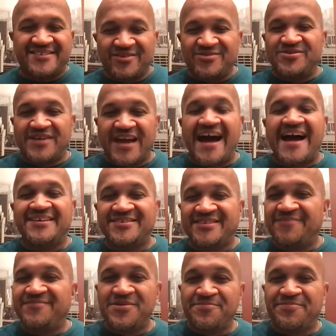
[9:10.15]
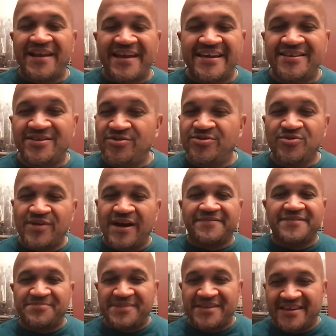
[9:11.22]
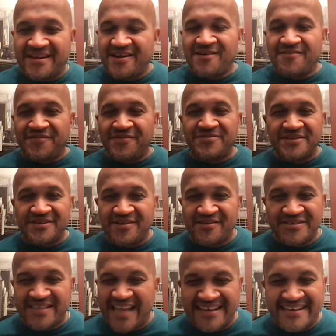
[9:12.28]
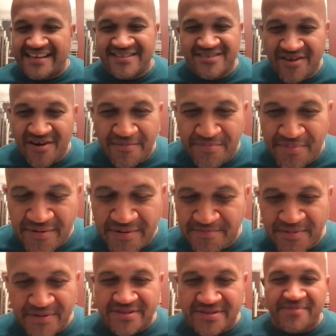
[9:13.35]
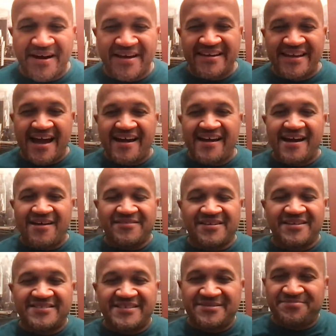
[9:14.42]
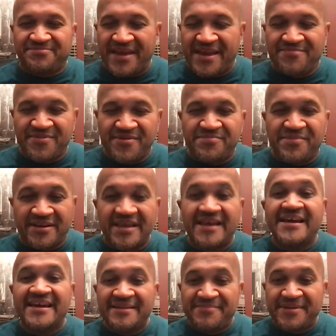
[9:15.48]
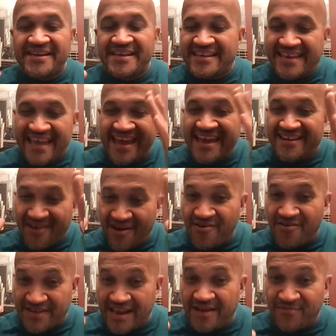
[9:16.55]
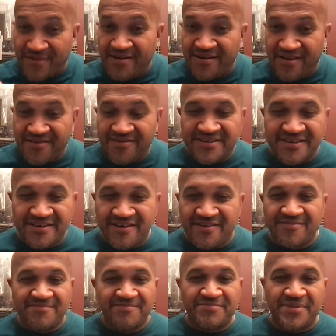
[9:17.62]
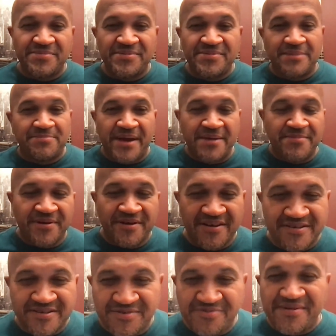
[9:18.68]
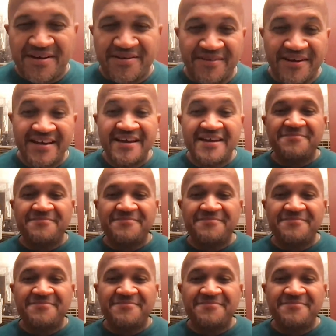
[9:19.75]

So you guys, if you played, you do have to be careful. It's not that you're gonna put somebody's eye out because it's paper, but it can hurt. That will hurt. People get paper cuts too, by the way.